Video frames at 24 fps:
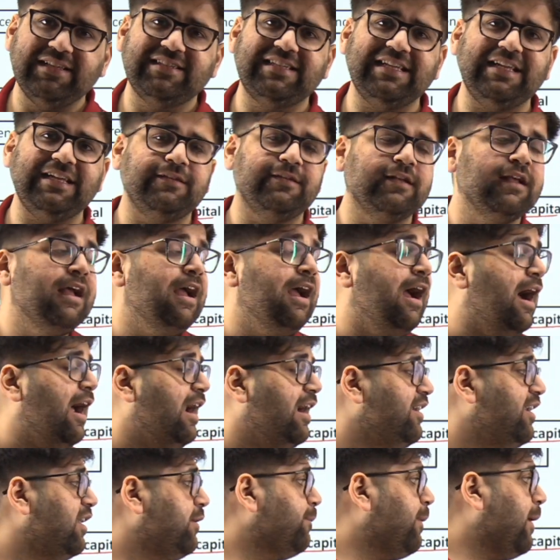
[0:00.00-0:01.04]
See,
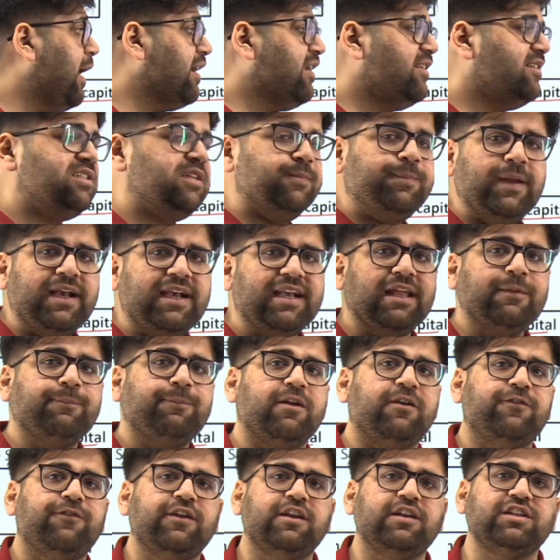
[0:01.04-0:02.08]
under participating
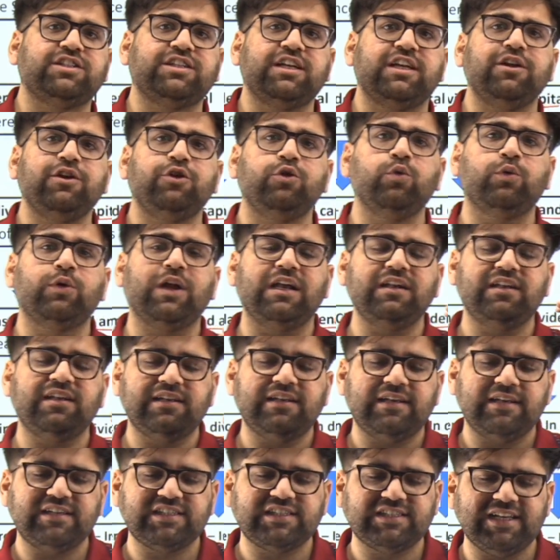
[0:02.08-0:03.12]
preference share, you can
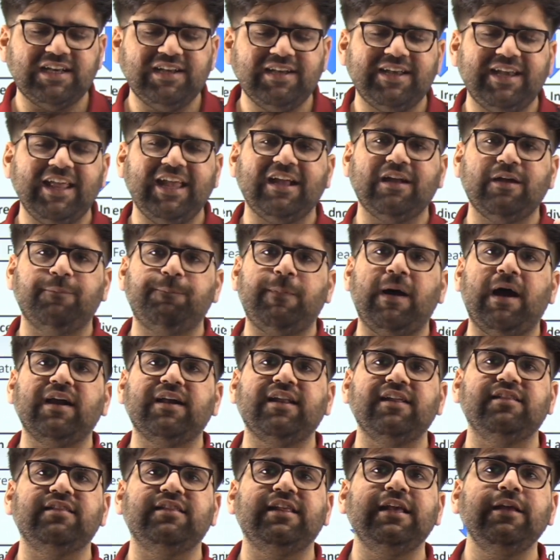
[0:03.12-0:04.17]
still take a part
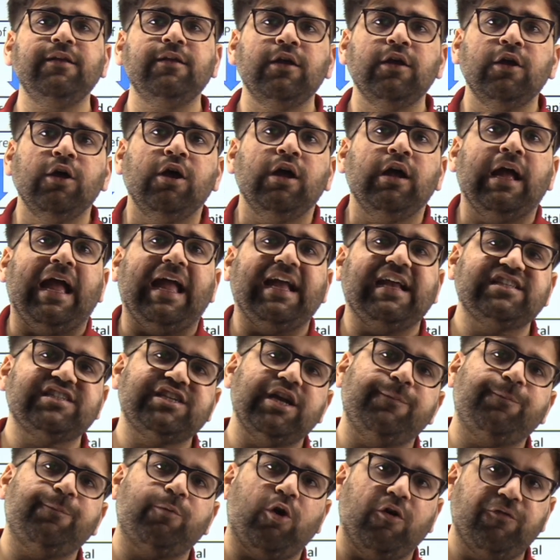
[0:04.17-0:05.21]
in the
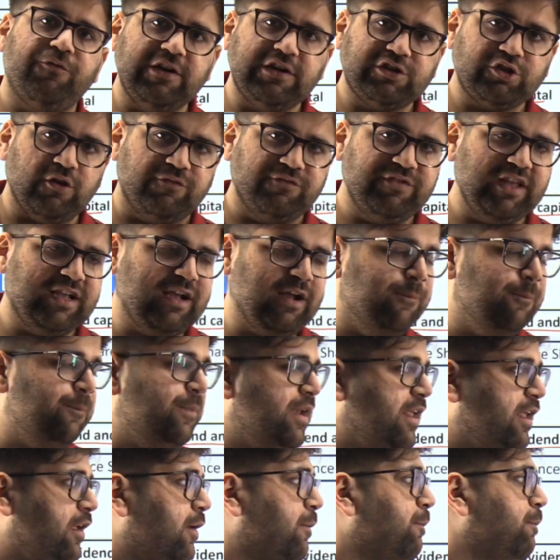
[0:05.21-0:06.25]
extra profits of the
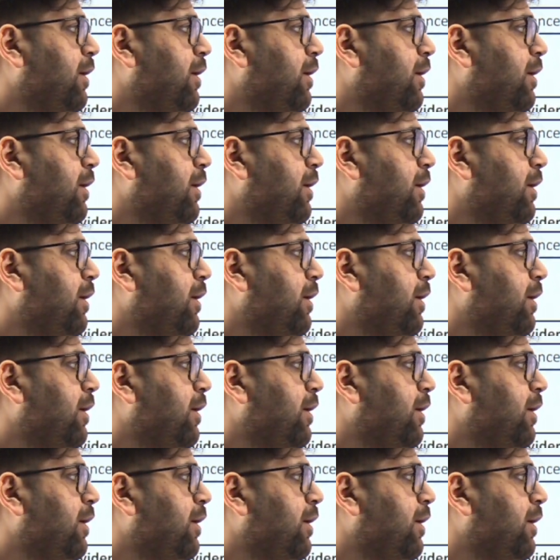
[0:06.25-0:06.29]
company.